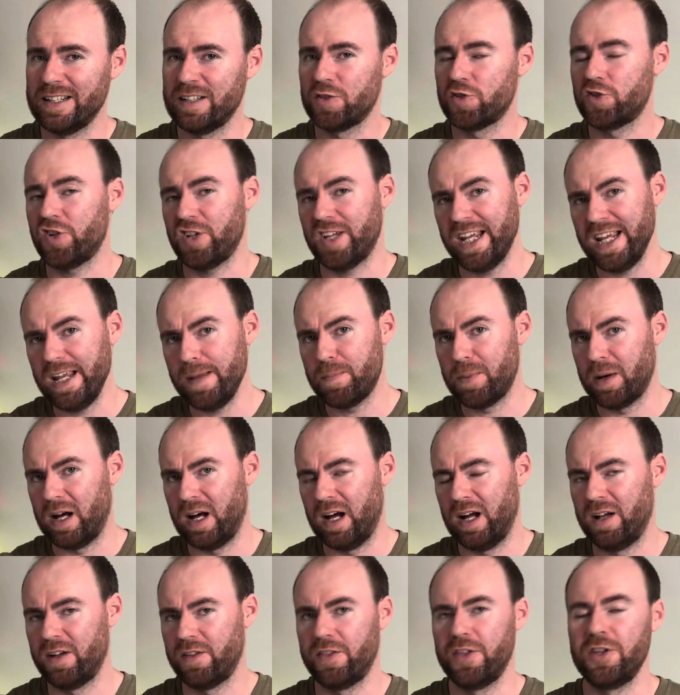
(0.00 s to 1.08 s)
cheaper
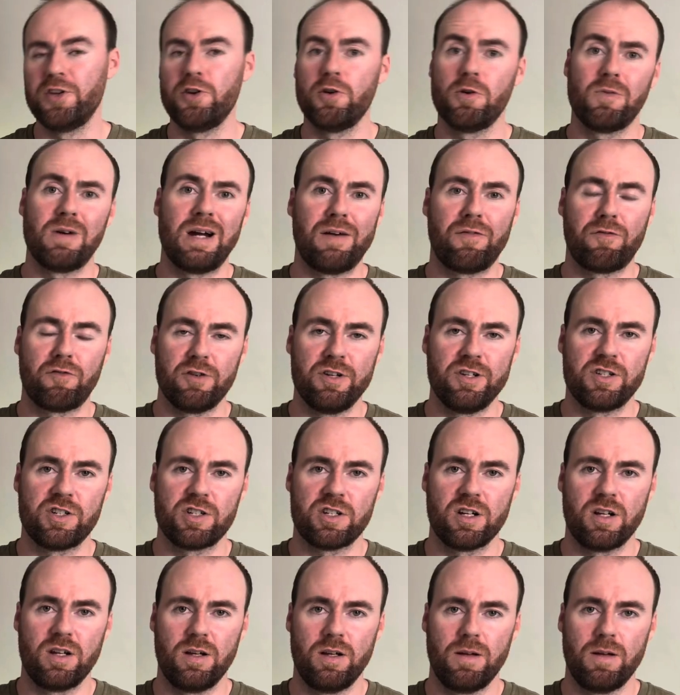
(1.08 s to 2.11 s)
than your average